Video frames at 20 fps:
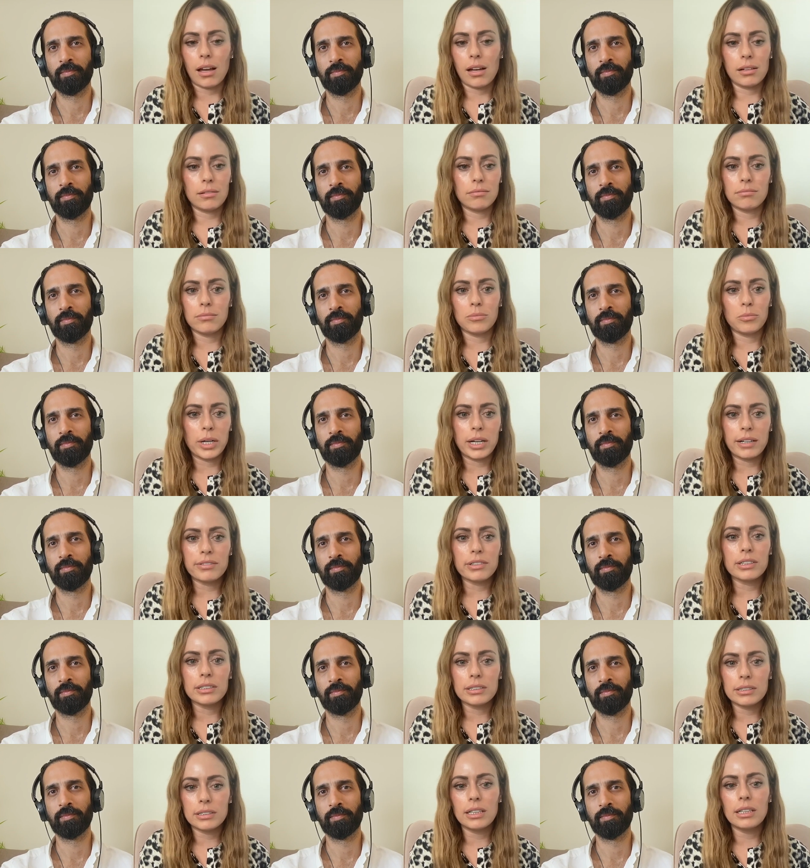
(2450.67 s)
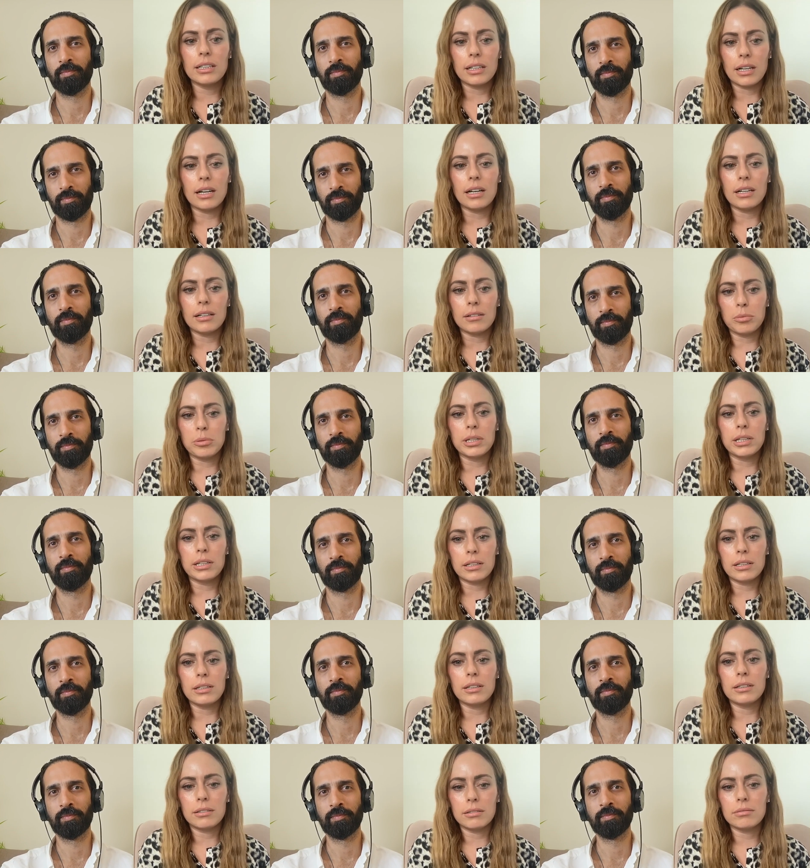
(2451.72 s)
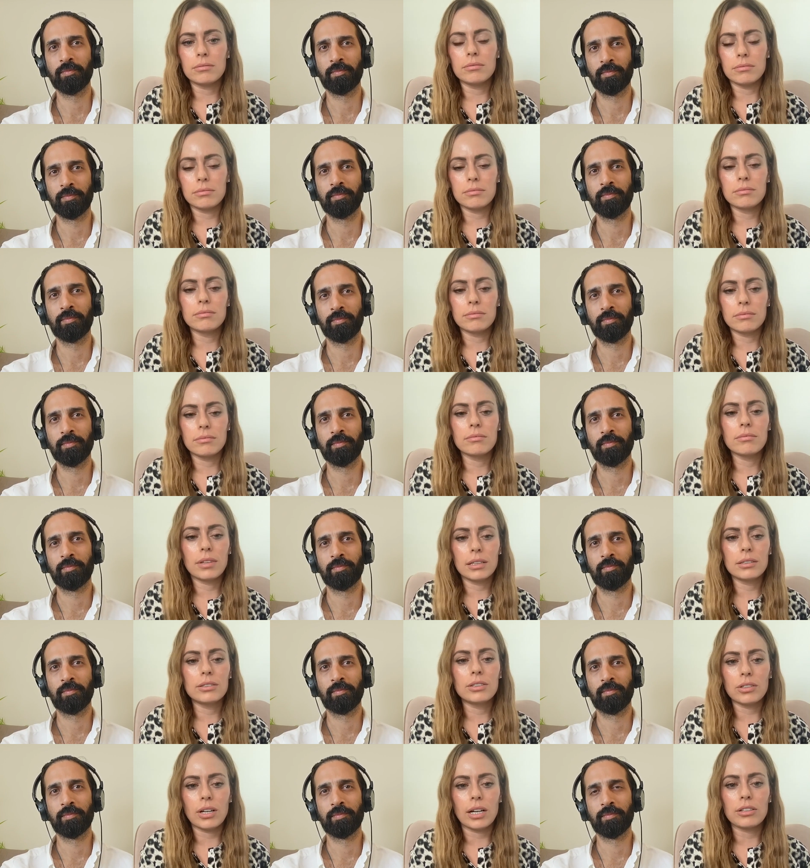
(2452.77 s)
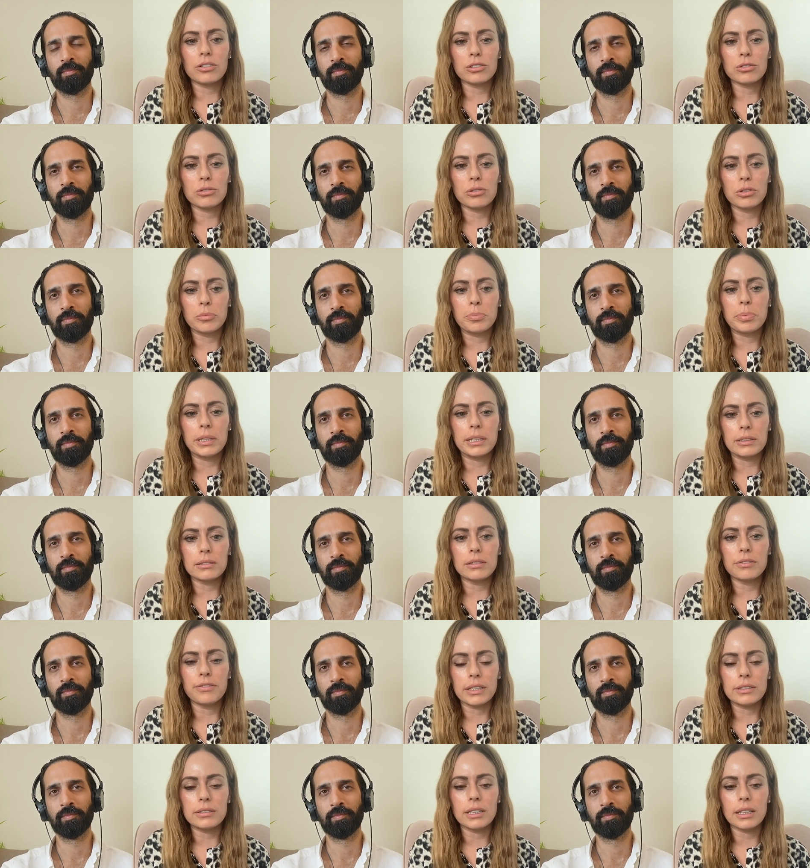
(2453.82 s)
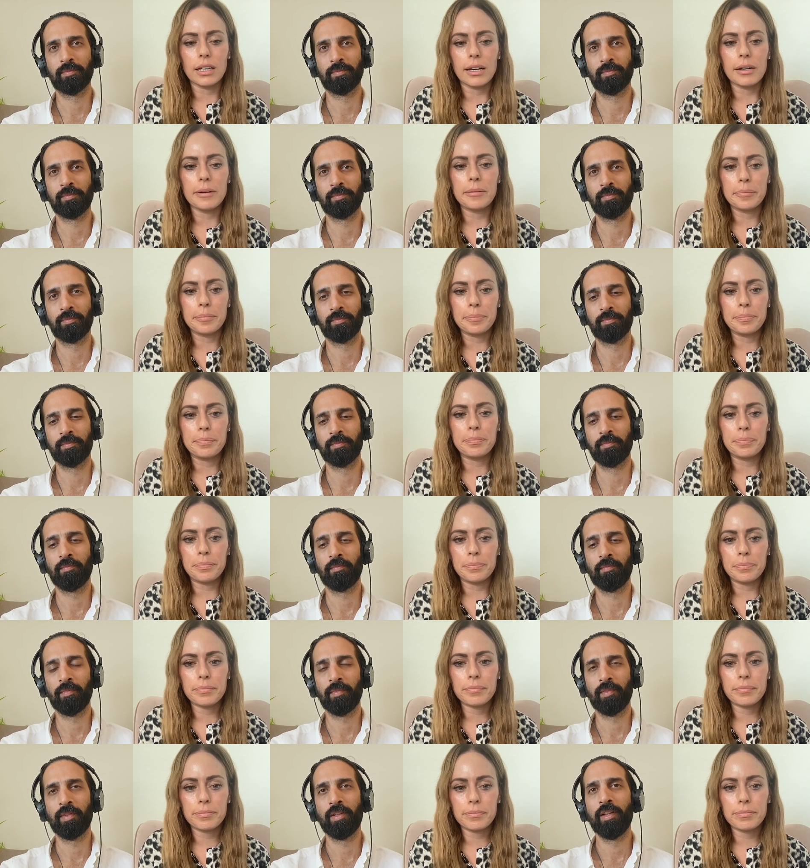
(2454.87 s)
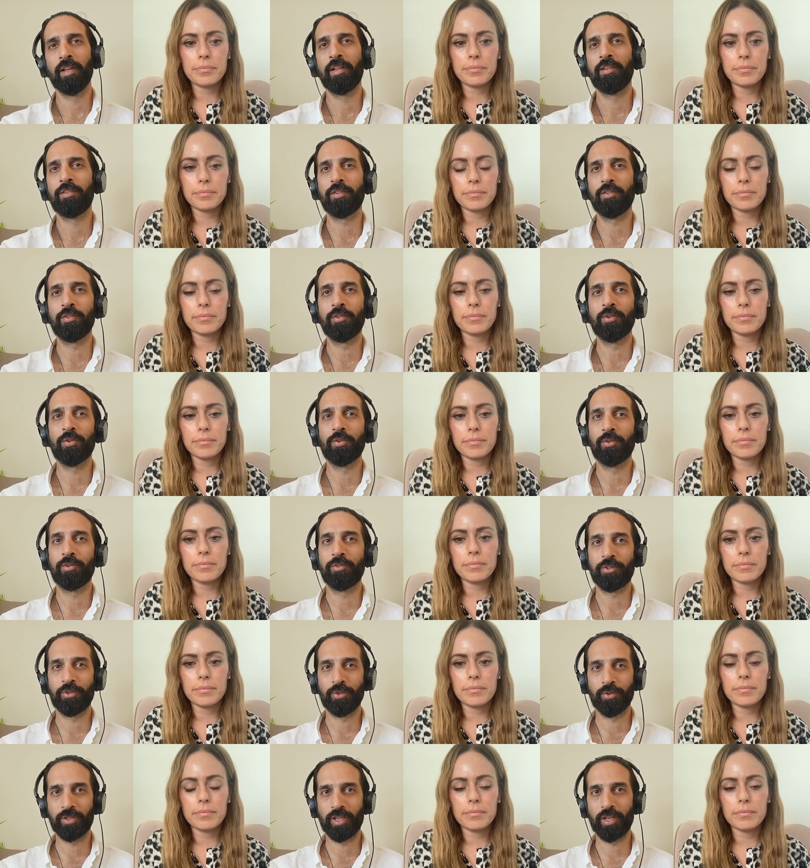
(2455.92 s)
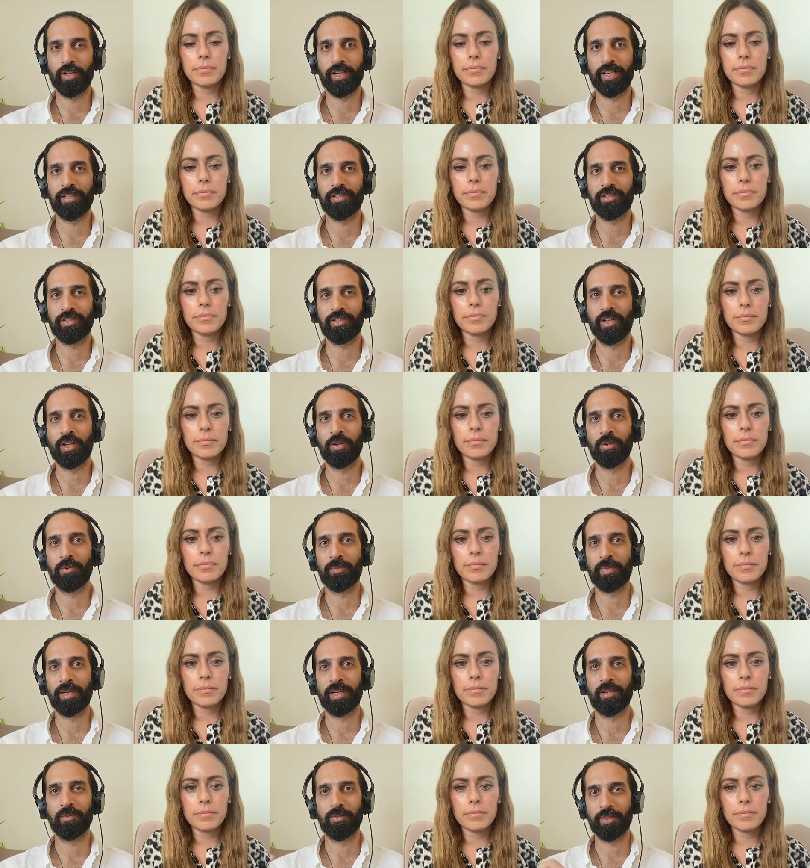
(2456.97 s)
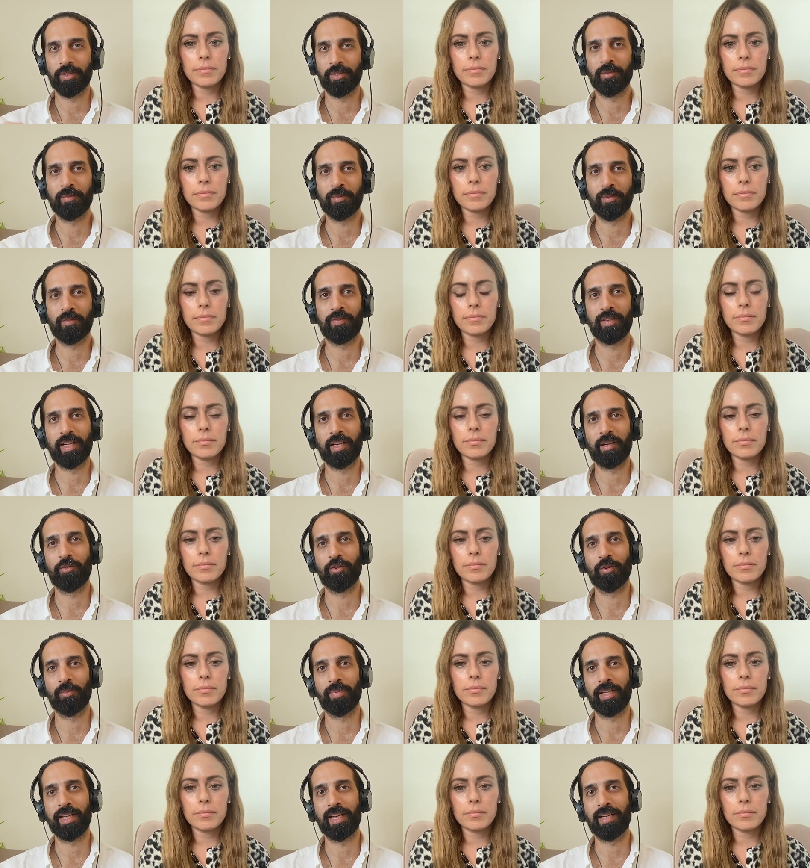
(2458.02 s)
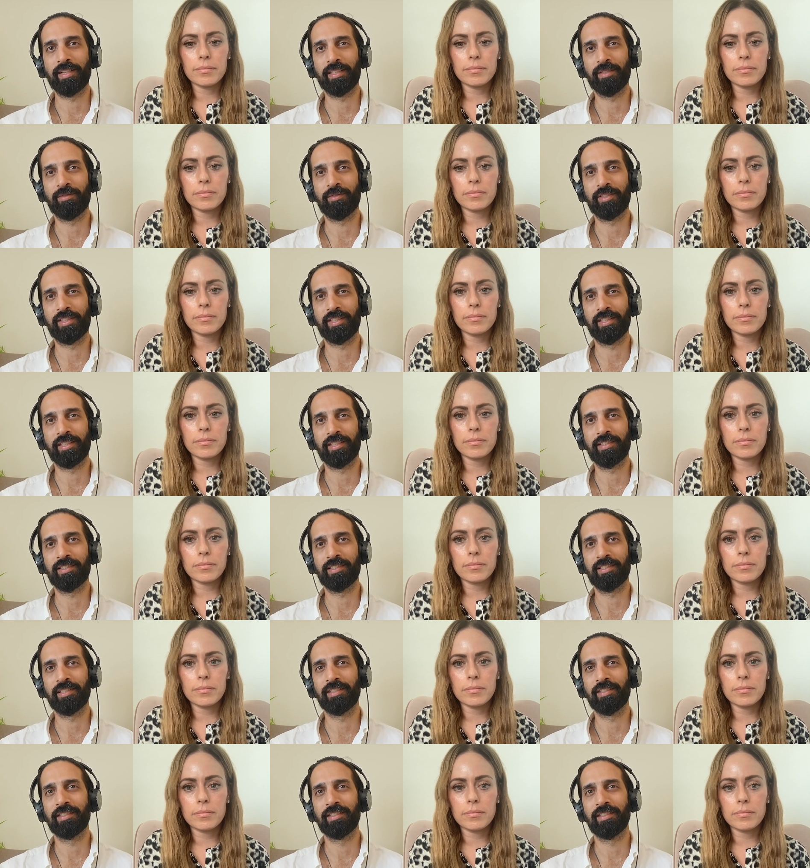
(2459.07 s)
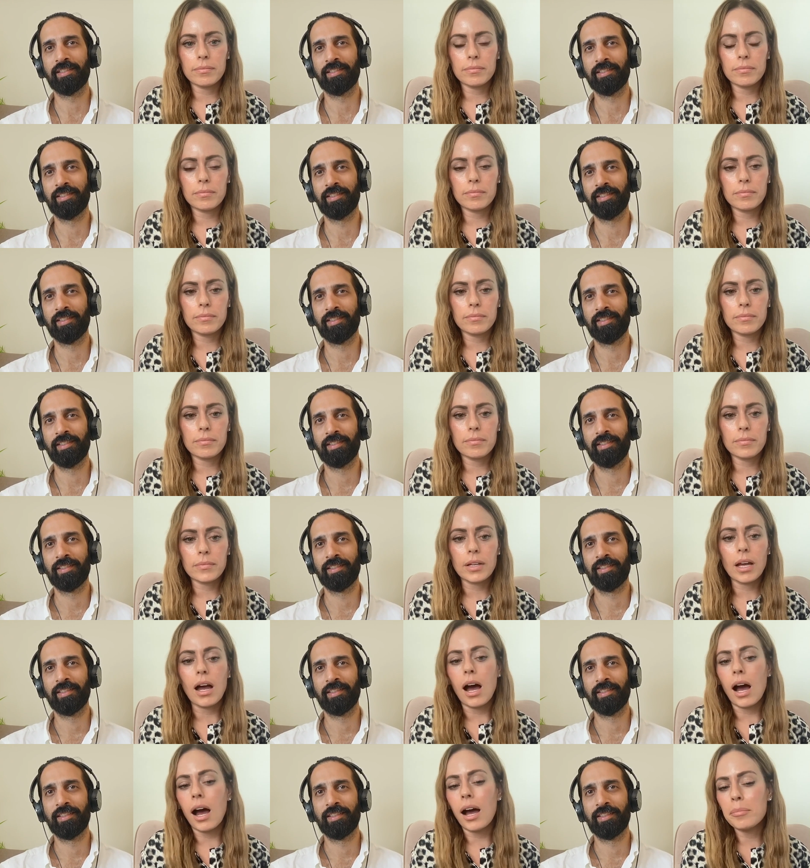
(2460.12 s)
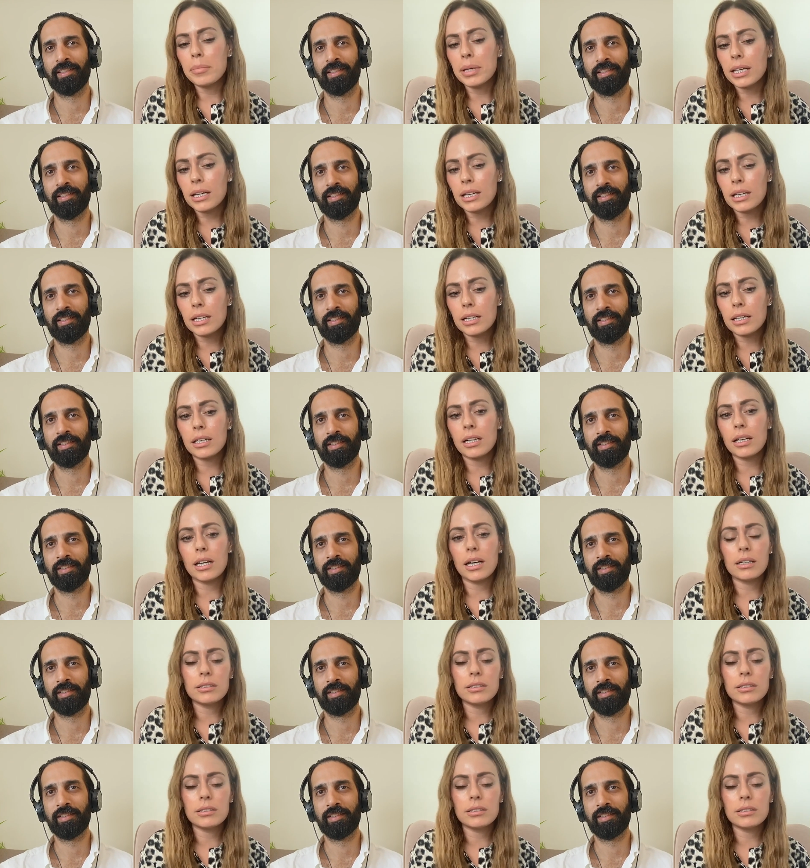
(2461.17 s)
Speaker 1: and whatever is needed, we the designers group is funding it.
Speaker 2: Do your do your clients know about the the philanthropic activities?
Speaker 1: I mean,